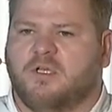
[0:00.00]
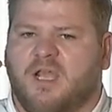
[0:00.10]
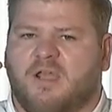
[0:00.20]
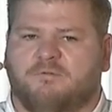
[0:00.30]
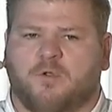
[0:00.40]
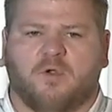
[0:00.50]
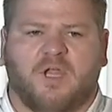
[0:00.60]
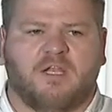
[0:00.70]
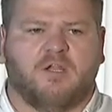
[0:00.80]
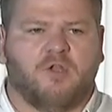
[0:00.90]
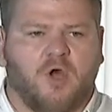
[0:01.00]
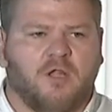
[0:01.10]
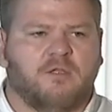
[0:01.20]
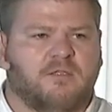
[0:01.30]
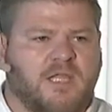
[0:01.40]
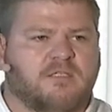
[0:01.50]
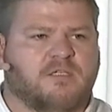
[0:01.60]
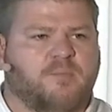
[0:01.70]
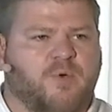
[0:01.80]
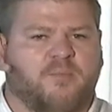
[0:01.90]
If you're in a
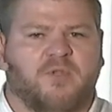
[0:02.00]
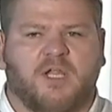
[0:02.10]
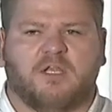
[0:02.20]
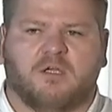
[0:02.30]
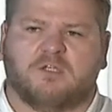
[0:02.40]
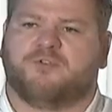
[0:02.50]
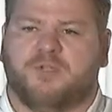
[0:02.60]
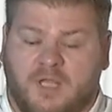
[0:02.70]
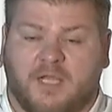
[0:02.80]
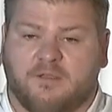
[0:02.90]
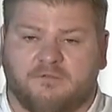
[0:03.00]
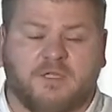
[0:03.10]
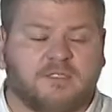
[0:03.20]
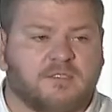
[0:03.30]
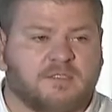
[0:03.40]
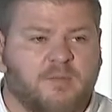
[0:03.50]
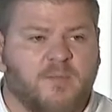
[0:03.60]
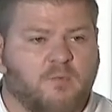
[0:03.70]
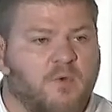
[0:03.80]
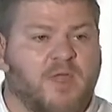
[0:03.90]
non-densely populated country, like, for instance,
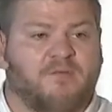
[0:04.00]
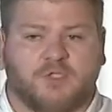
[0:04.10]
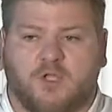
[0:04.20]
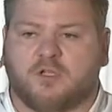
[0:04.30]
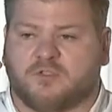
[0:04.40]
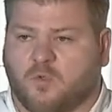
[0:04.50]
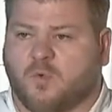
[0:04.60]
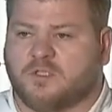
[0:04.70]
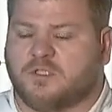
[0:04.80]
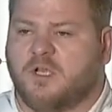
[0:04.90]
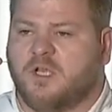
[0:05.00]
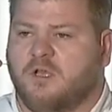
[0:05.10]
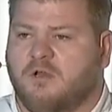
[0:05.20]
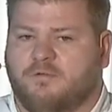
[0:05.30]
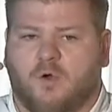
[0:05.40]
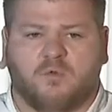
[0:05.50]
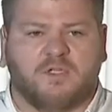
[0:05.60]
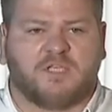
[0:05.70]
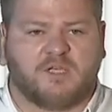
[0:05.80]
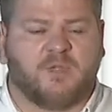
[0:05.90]
Denmark, where we have a lot of stores for only
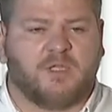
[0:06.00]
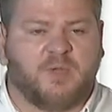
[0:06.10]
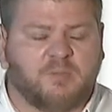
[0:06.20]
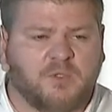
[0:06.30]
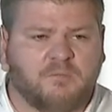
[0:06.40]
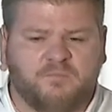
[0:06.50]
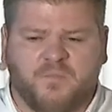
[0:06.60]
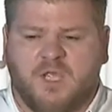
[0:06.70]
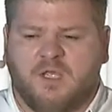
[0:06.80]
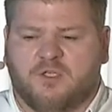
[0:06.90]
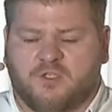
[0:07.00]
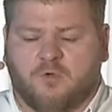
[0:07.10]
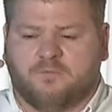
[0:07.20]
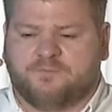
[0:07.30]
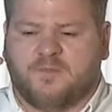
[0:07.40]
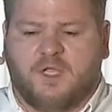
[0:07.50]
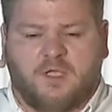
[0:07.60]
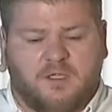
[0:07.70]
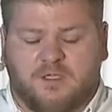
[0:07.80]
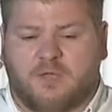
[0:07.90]
6 million people. So
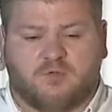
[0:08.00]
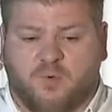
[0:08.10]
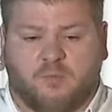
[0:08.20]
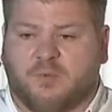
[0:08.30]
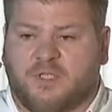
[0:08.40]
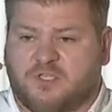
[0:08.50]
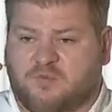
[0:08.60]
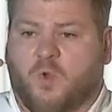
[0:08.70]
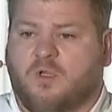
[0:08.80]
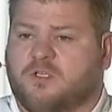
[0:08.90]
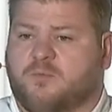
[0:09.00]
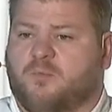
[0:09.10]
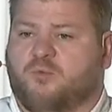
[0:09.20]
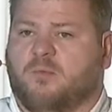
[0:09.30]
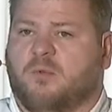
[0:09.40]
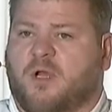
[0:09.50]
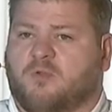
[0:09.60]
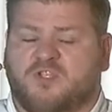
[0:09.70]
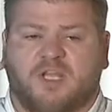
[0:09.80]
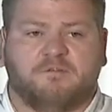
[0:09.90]
that's probably small. It's probably
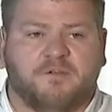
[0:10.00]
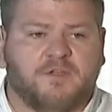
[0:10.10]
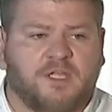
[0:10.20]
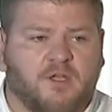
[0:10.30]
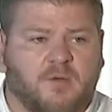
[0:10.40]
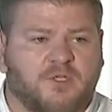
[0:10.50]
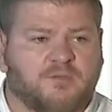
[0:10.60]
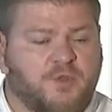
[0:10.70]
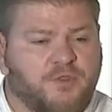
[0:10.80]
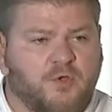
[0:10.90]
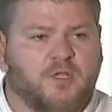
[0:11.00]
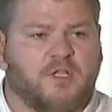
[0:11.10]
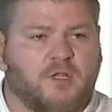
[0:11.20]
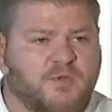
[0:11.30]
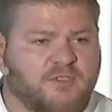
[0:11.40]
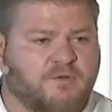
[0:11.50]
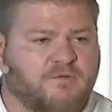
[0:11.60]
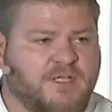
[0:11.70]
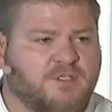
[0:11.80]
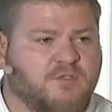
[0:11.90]
about 10, 15 kilometers, but 30 kilometers for a
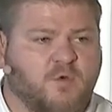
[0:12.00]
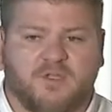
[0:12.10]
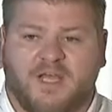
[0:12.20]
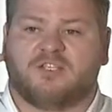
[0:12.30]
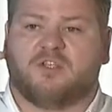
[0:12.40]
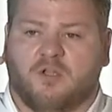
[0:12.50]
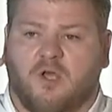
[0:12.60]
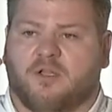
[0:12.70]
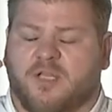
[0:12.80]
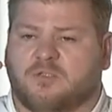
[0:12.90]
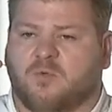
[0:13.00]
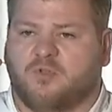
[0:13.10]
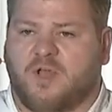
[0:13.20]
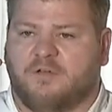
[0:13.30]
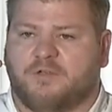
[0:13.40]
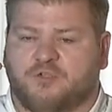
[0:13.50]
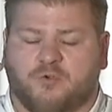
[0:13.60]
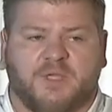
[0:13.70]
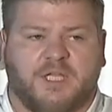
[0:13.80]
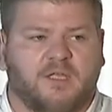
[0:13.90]
fashion store, that's a lot. That's what you have in
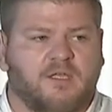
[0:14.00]
Germany.